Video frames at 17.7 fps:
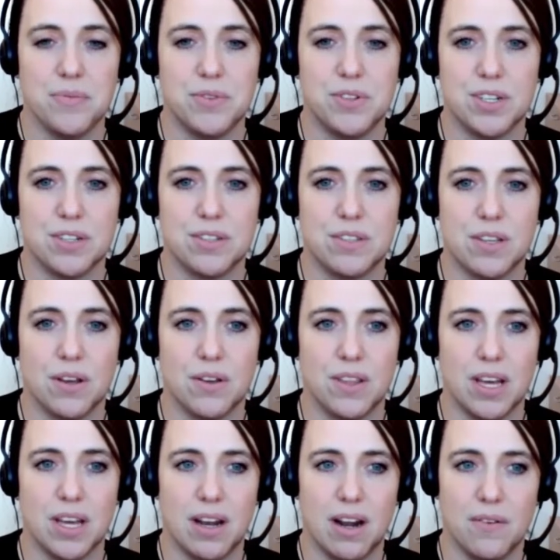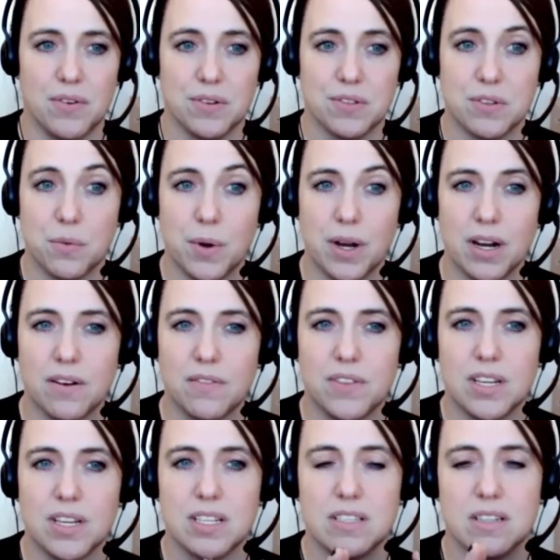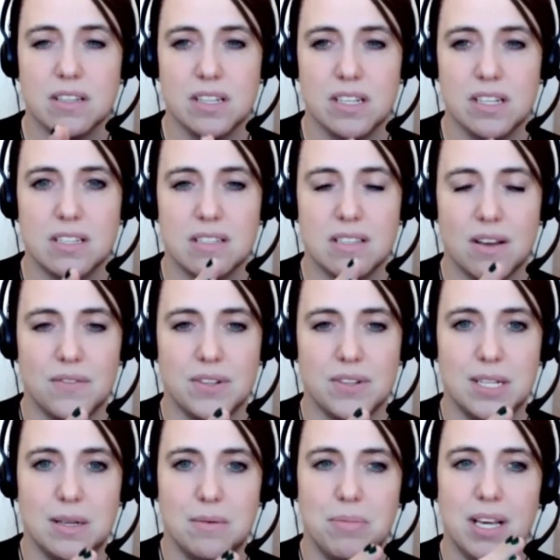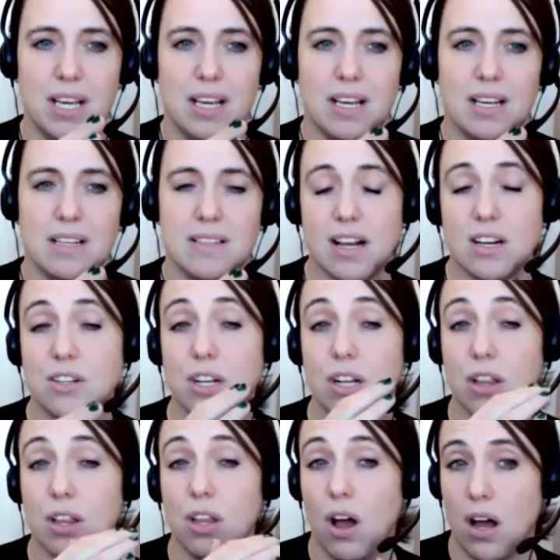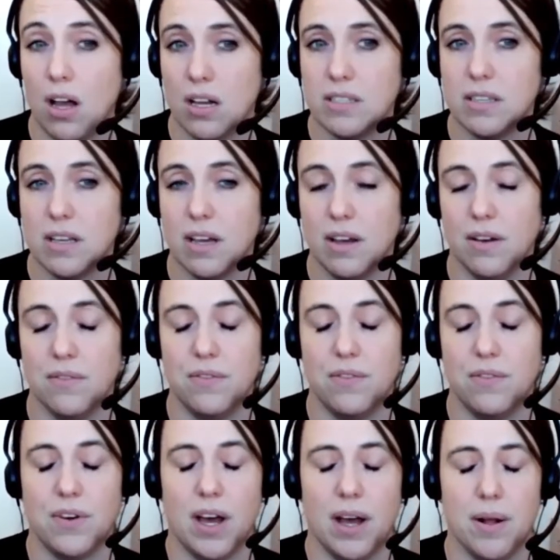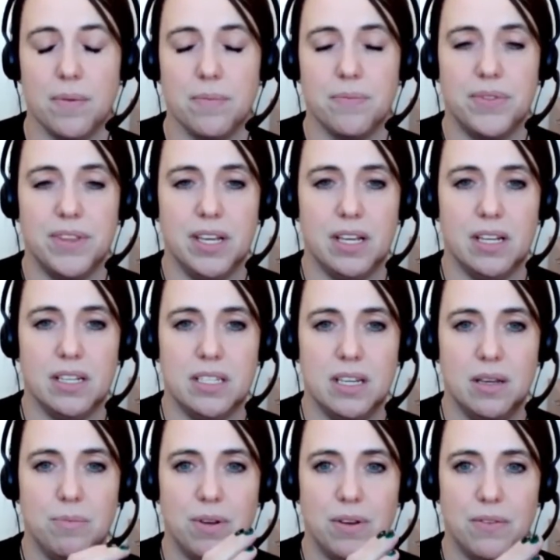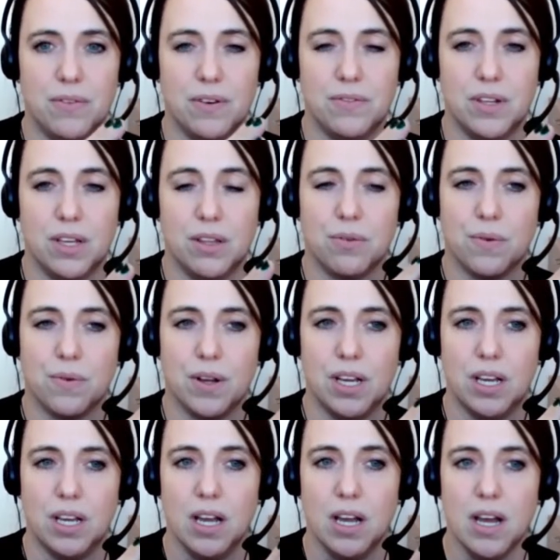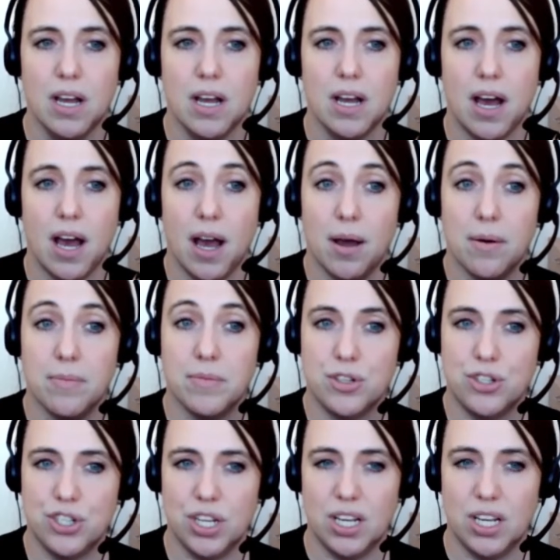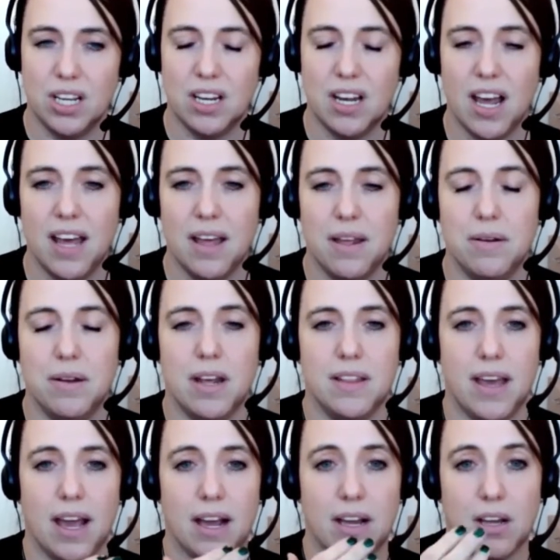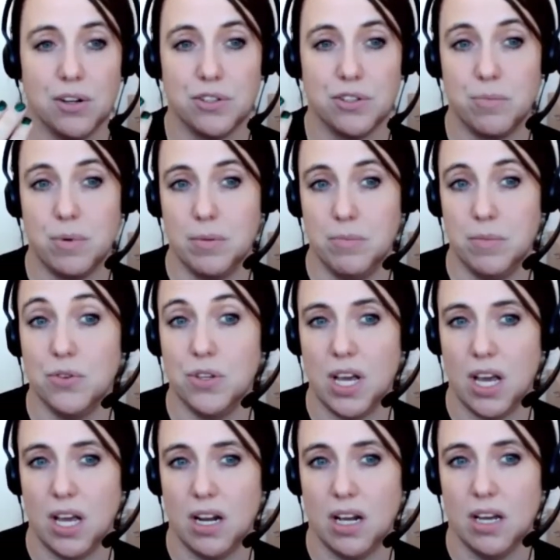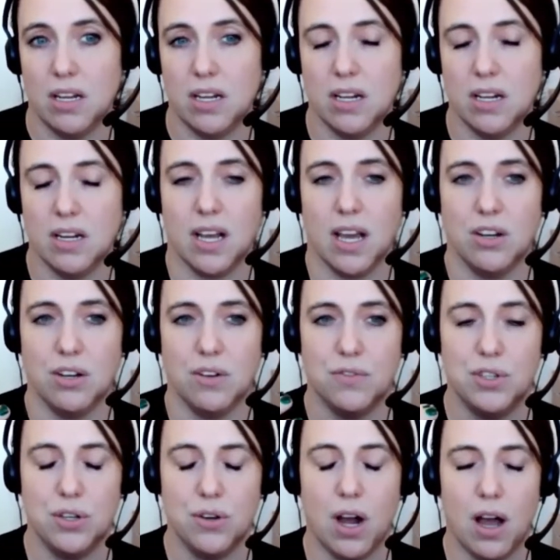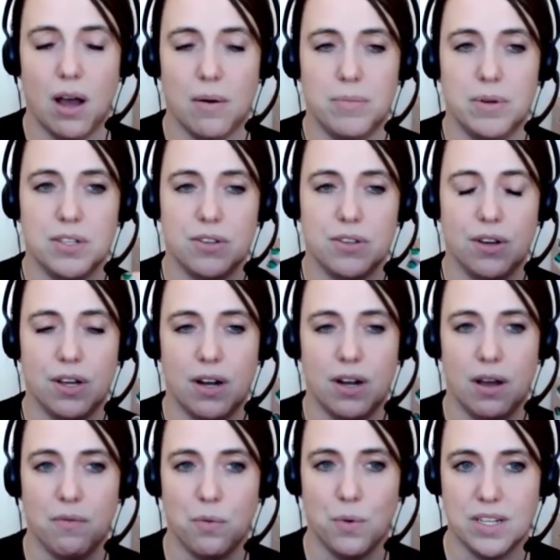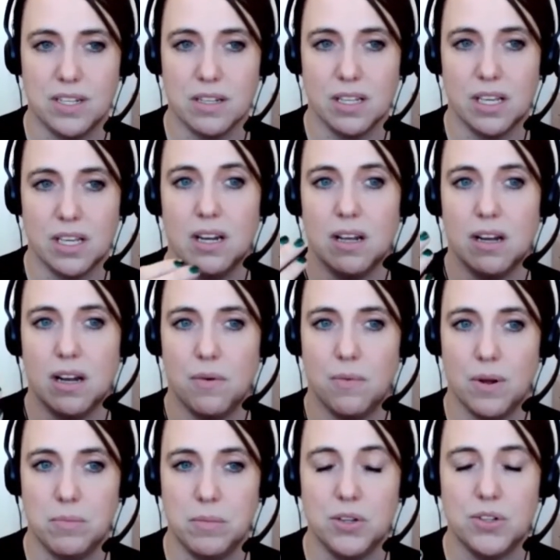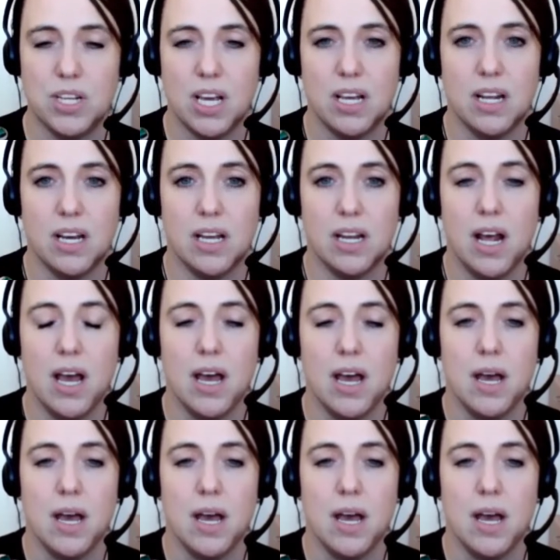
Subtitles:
just so that everyone's aware of this, deletion 17p is actually loss of the TP53 gene, and that can also be mutated. And again, you have two copies, so you can have one deleted and one mutated,